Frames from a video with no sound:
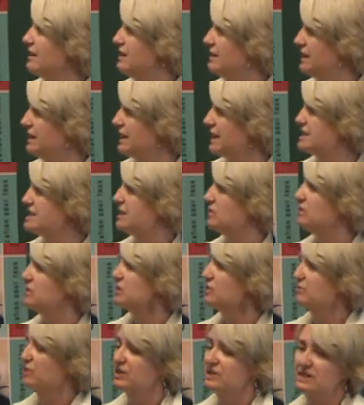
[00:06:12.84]
The idea
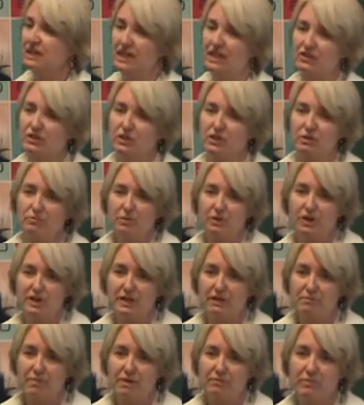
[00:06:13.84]
was to bring together
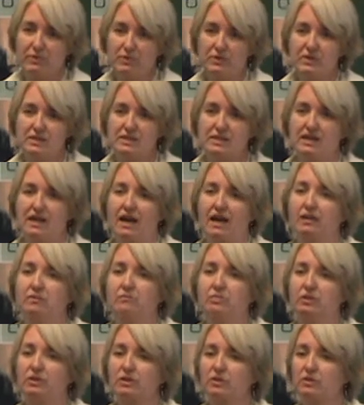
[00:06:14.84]
community members
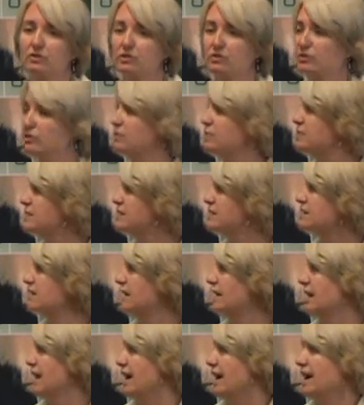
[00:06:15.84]
and political groups
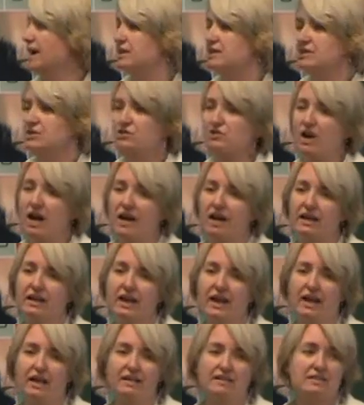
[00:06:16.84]
and to try
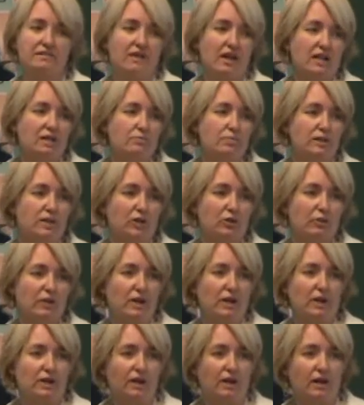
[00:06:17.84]
and develop and
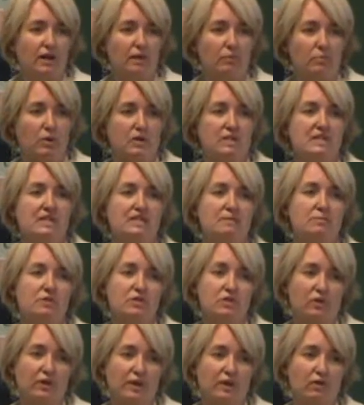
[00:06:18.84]
agree on a
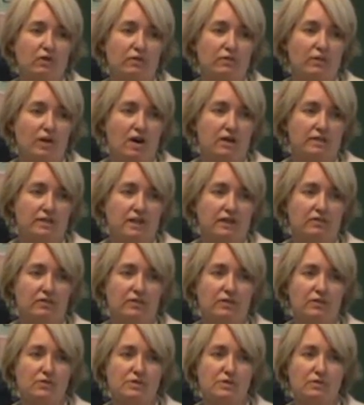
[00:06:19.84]
participatory code of conduct
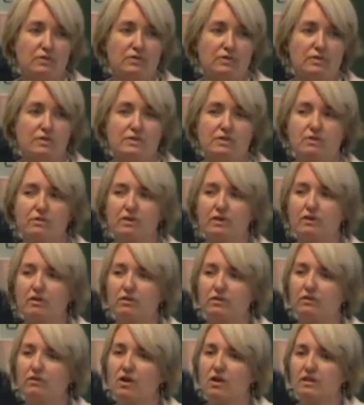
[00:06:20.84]
for those schools. So the
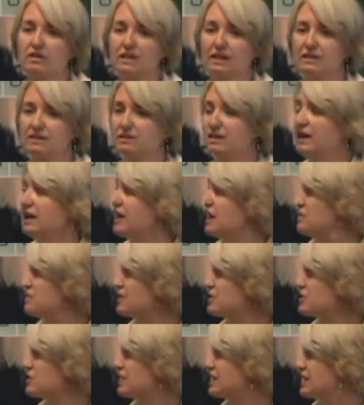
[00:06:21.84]
code of conduct
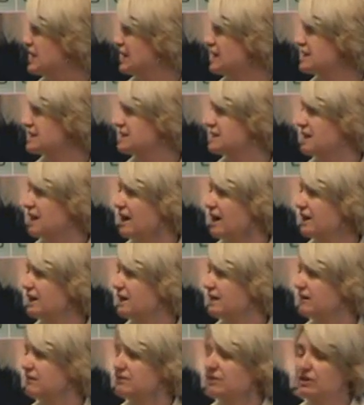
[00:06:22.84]
mentioned things
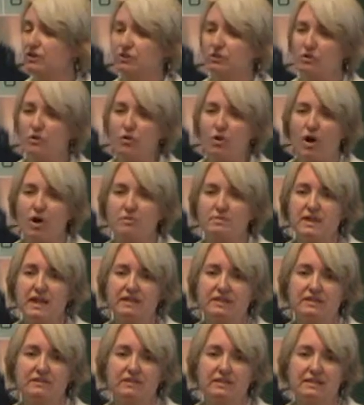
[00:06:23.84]
like, no armed
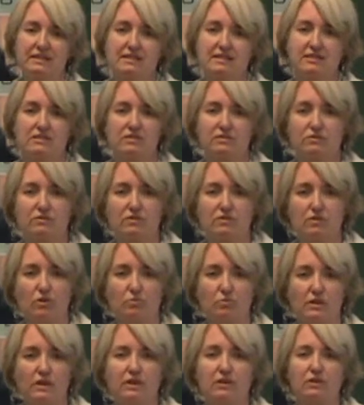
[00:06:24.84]
activities in schools,
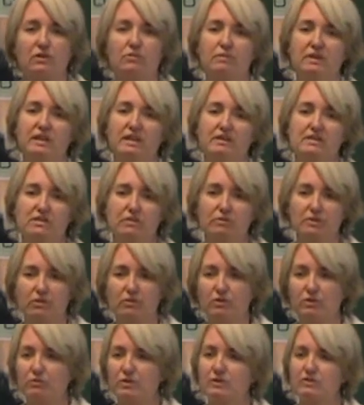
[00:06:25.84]
no political meetings, no
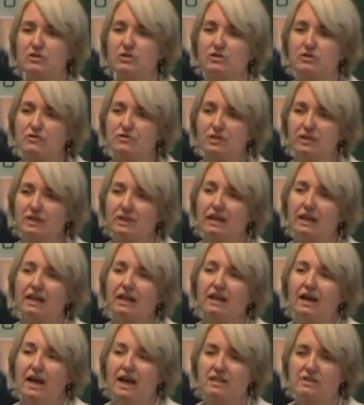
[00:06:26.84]
recruitment of children,
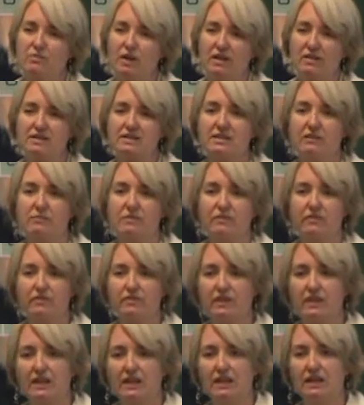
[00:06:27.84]
as well as some
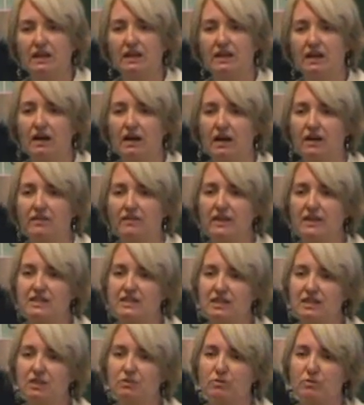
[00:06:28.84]
of the
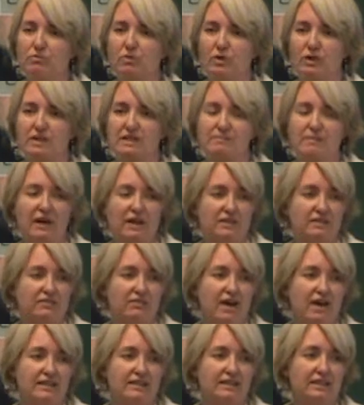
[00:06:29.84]
things that you would more expect to
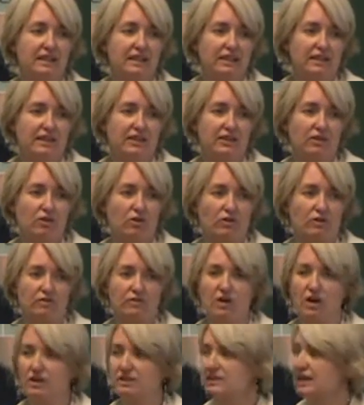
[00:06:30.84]
find in a code
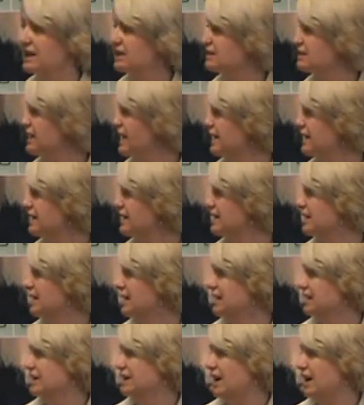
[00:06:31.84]
of conduct, like
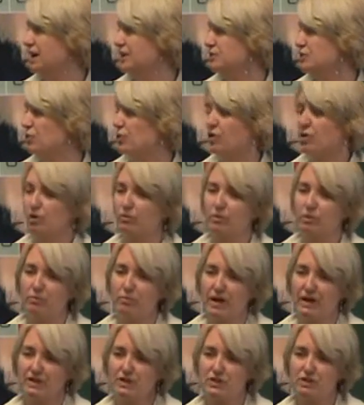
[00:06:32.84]
no corporal
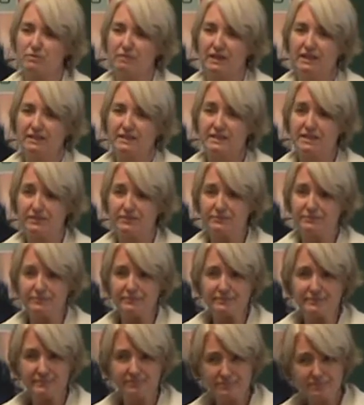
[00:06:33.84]
punishment,
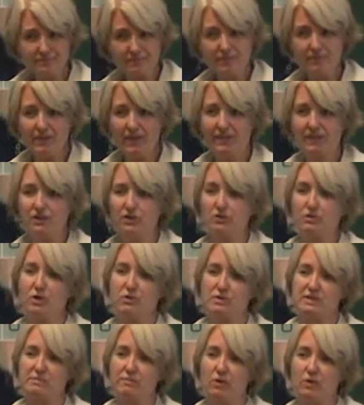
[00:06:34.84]

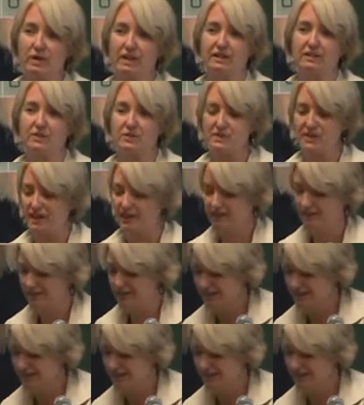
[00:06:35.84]
no smoking, those kind of